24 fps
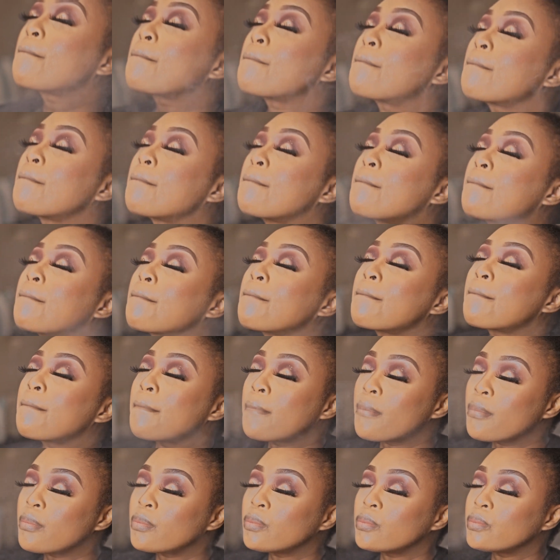
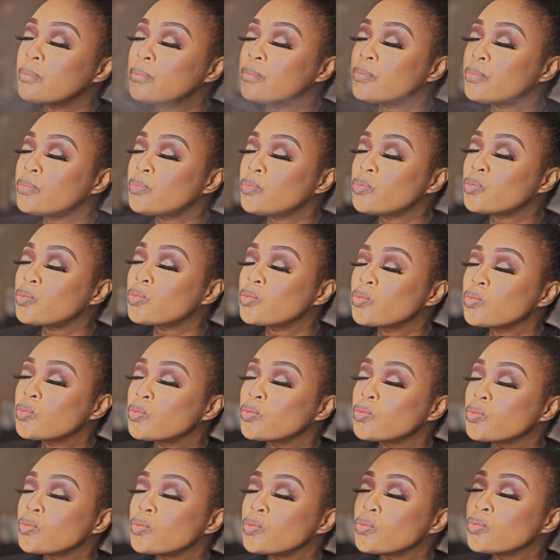
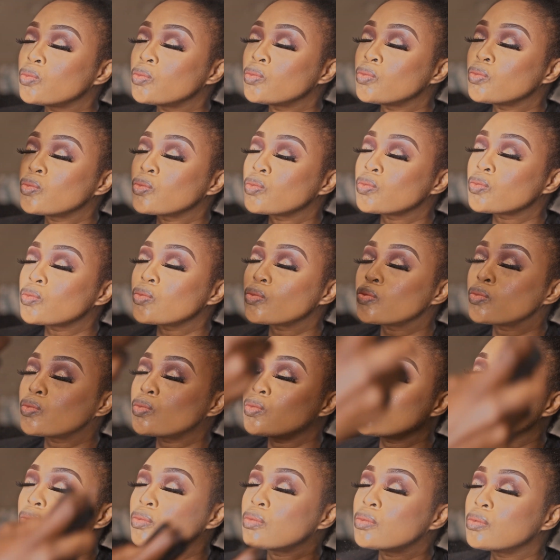
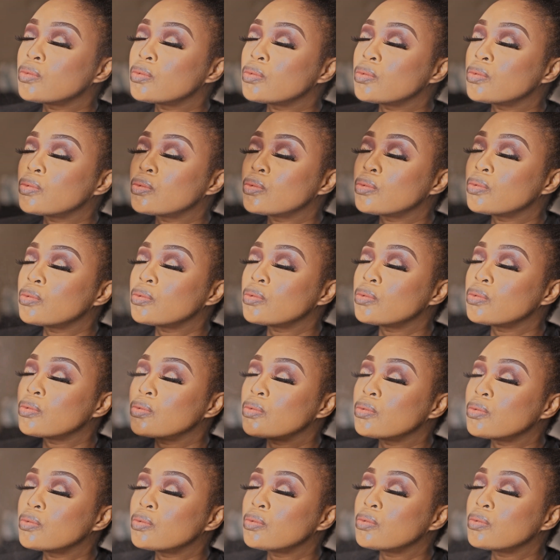Nobody speaks.